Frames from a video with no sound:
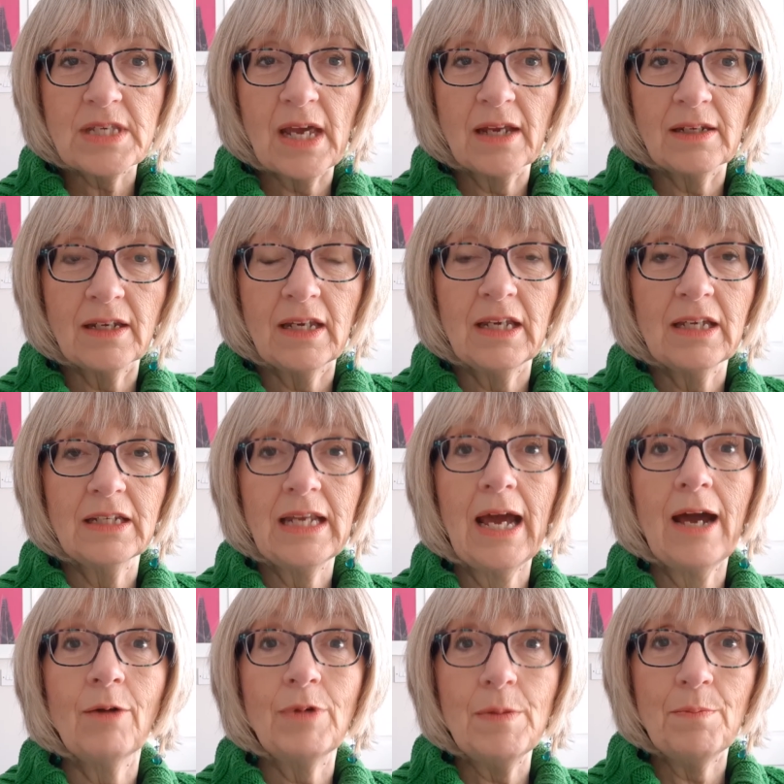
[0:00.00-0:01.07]
technique and
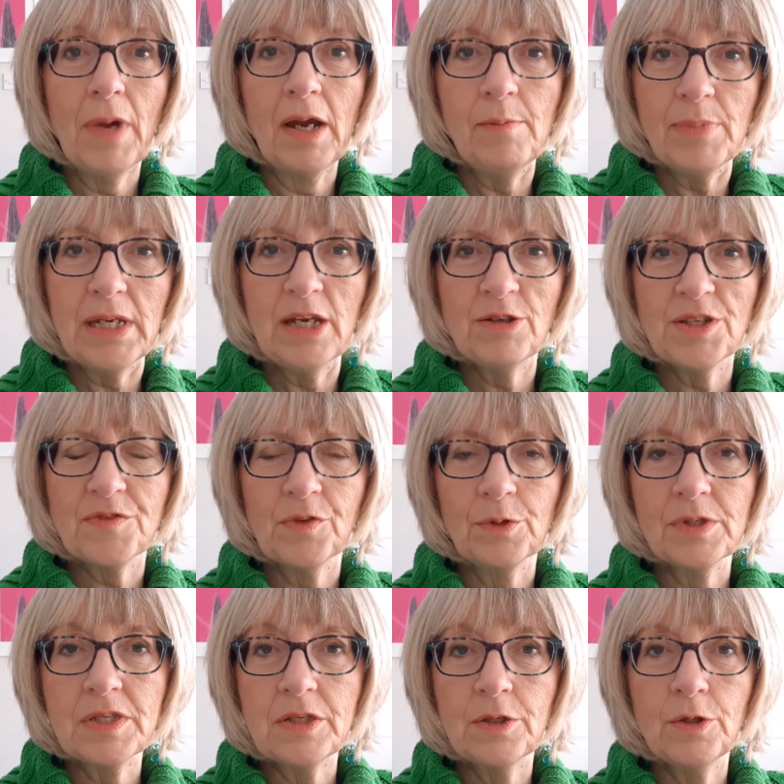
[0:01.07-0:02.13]
how it might be
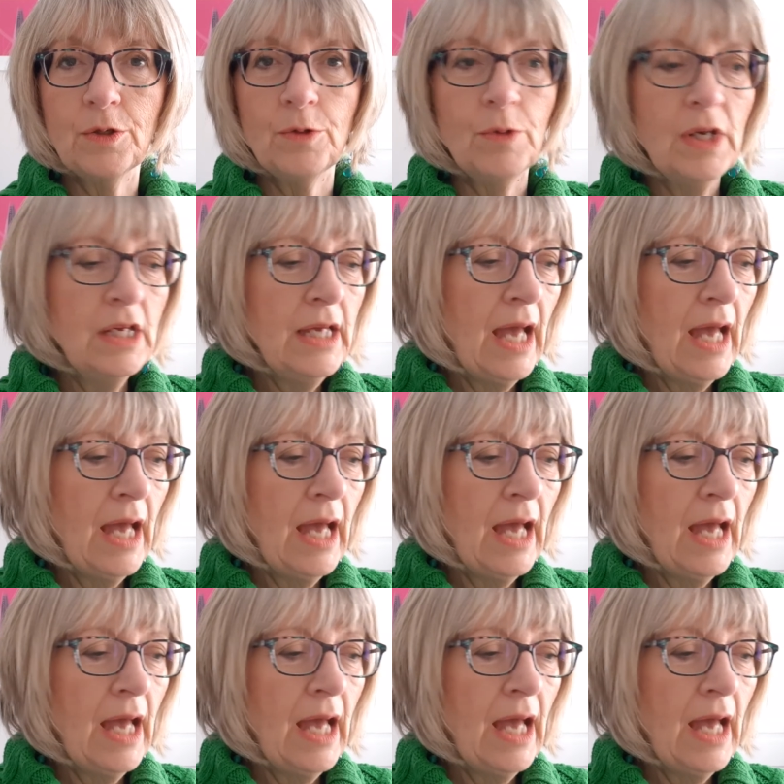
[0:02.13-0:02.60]
useful to